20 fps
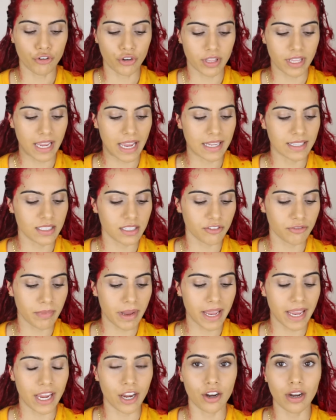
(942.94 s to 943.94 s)
For the ends of
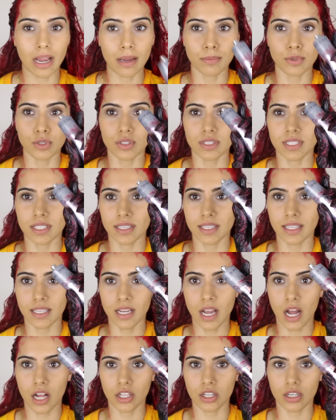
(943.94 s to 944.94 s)
my hair, I'm using the
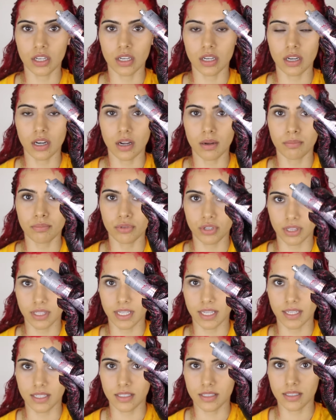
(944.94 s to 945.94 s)
color
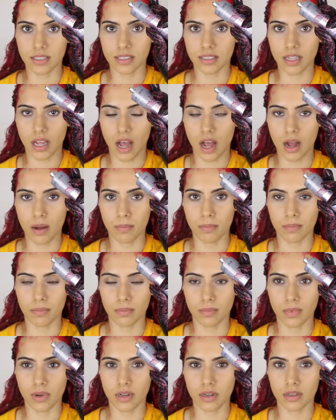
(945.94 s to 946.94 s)
Brilliance
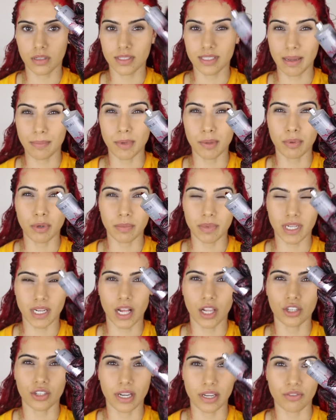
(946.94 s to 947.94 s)
semi-permanent
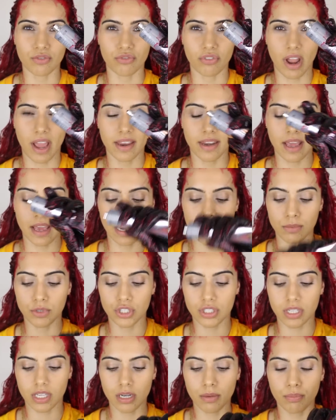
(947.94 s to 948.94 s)
color in red, and I'm
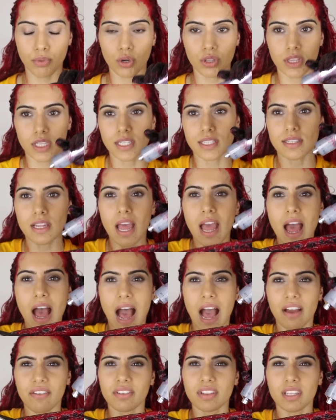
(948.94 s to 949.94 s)
just gonna put this.
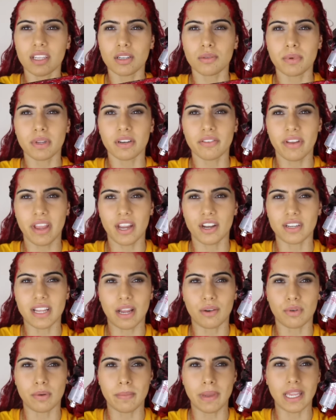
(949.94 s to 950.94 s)
I have a little bit of hair
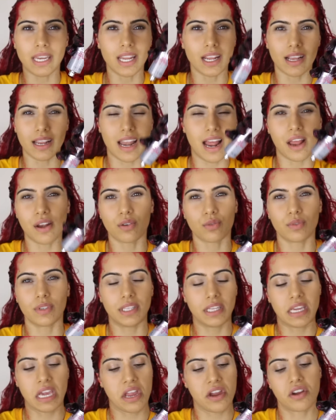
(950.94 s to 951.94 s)
dye remaining and I don't
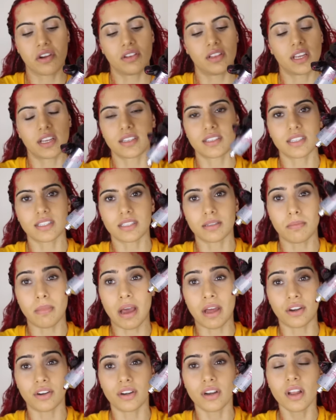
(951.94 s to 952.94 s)
really care, like it doesn't
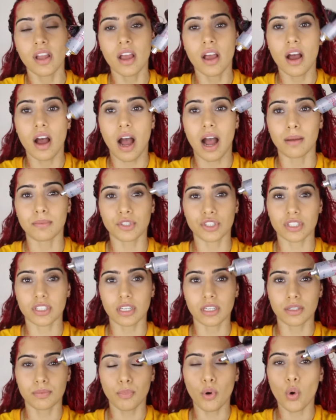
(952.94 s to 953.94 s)
matter. I'm just
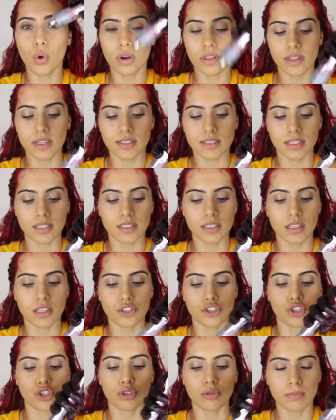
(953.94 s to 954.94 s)
gonna pour this into
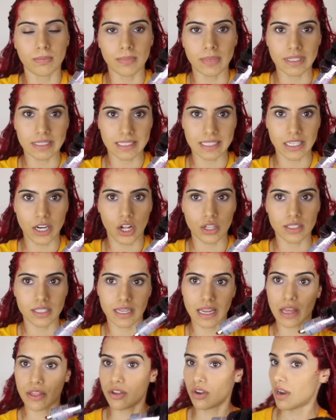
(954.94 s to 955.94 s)
the tube, mix it all
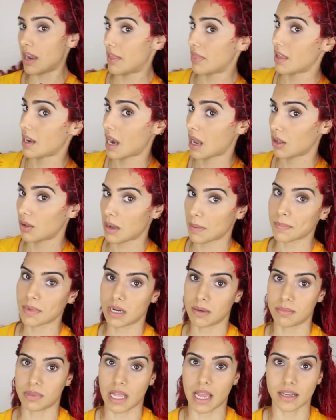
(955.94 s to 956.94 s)
together, and then I'm
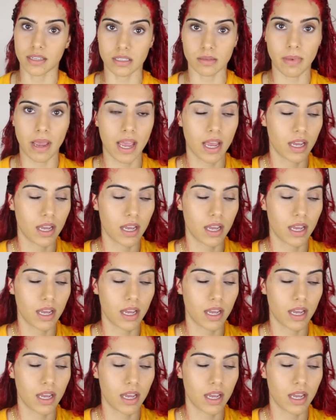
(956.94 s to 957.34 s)
gonna apply it to my